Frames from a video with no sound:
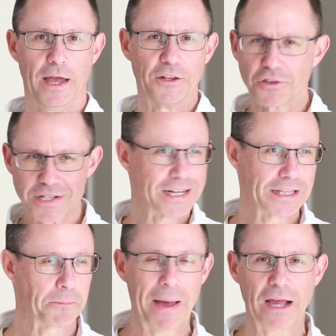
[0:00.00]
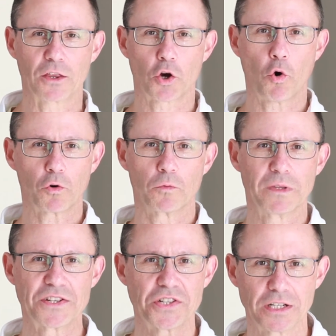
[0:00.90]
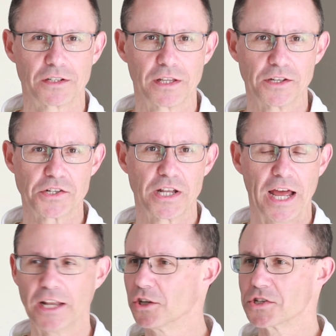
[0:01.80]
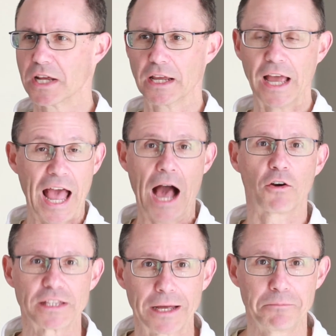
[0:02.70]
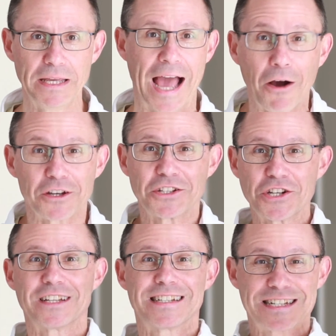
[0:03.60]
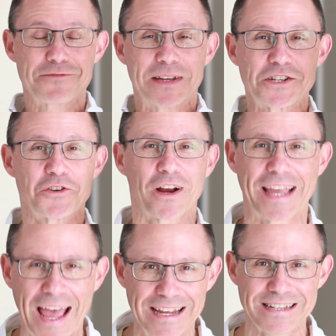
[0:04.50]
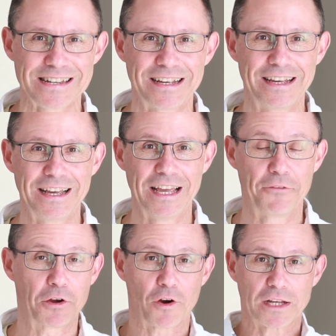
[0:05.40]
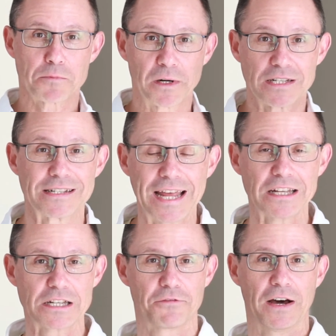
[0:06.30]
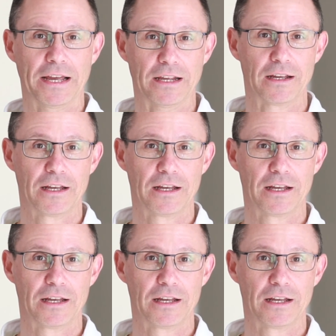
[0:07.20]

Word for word: And you're sitting in the back of the courtroom listening to this and you're saying, How could that be? How could the judge dismiss your case if your expert isn't testifying?